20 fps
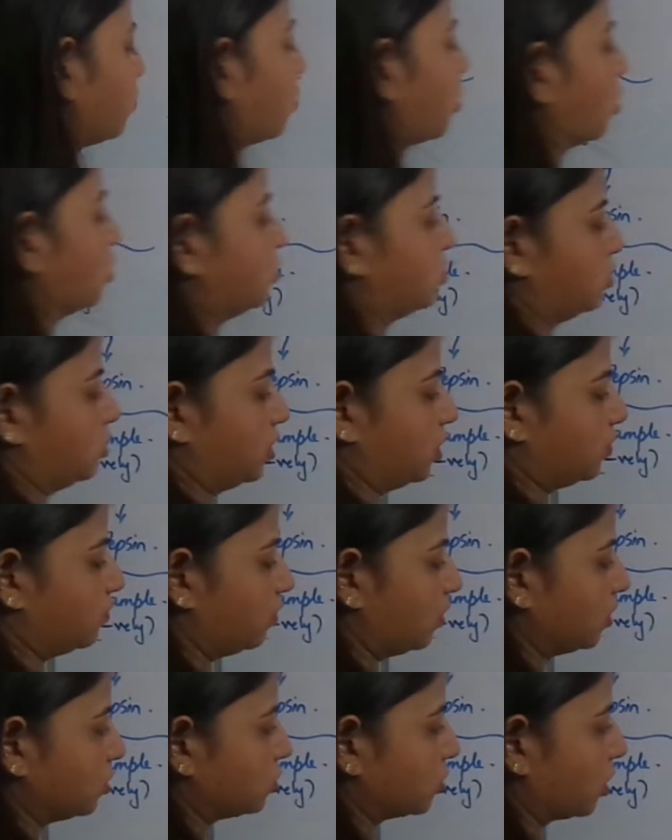
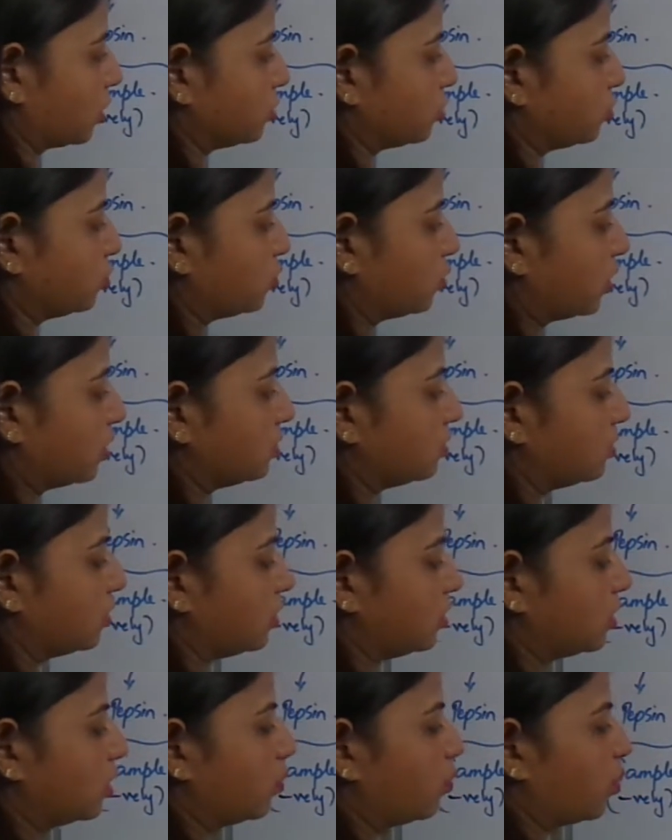positively charged. You can see
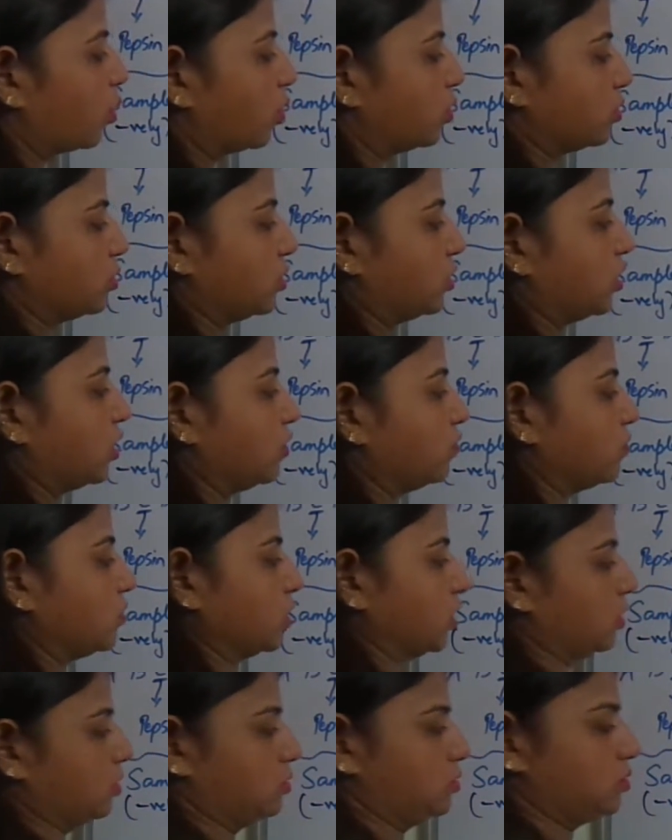the positive
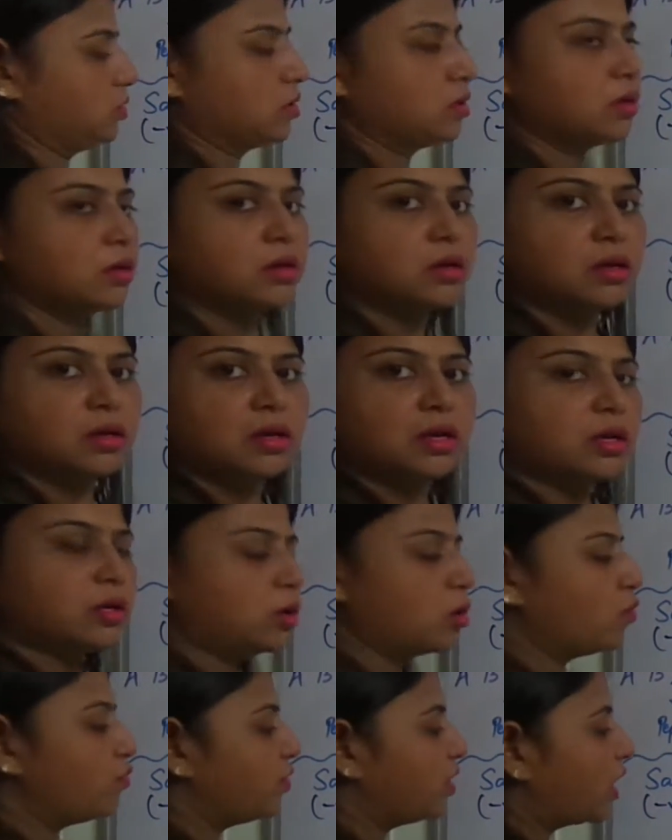charge.
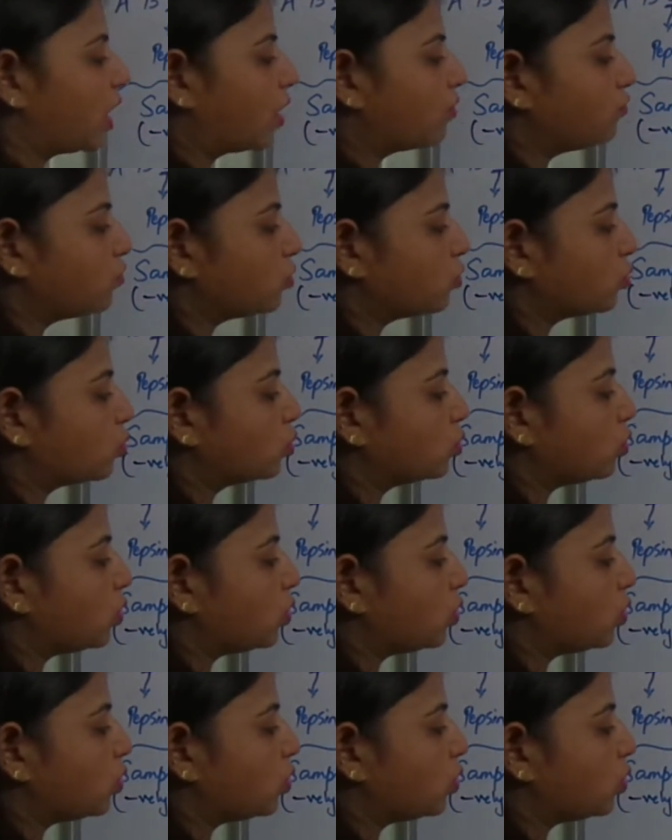Now we have to do